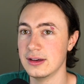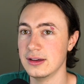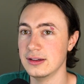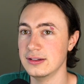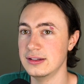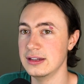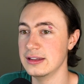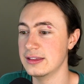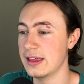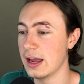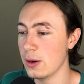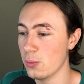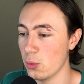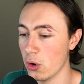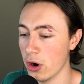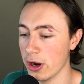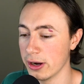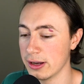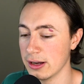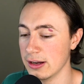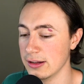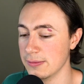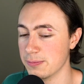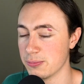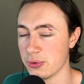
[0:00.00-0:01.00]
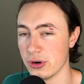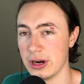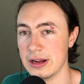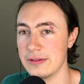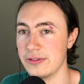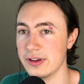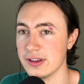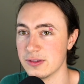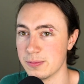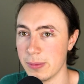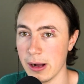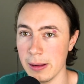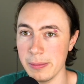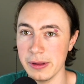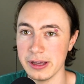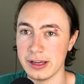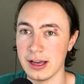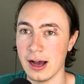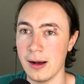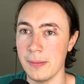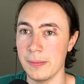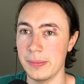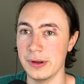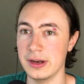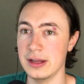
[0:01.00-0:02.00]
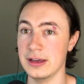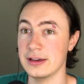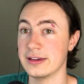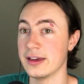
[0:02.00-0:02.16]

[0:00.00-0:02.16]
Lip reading: Did they work at a previous public company?